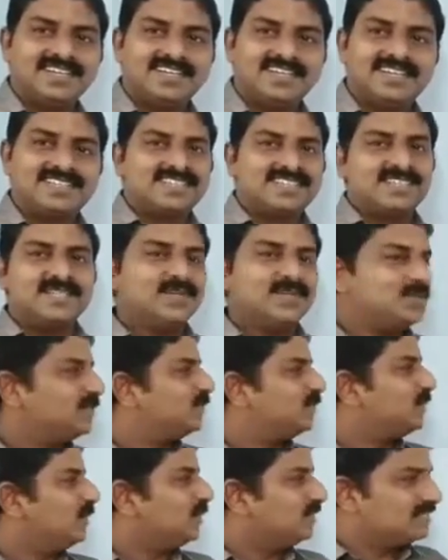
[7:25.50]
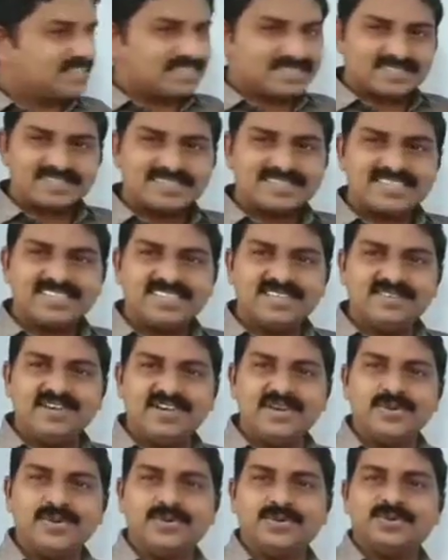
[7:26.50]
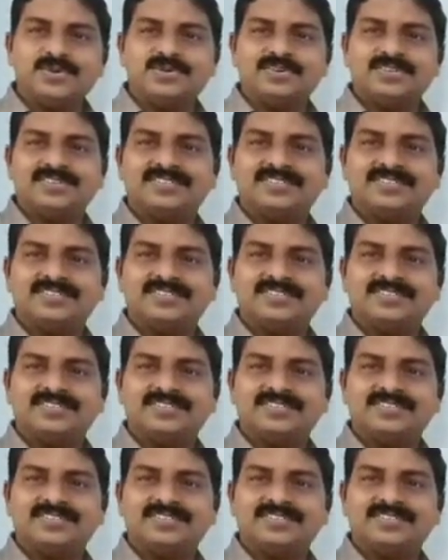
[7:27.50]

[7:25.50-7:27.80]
Yes, you just see the video.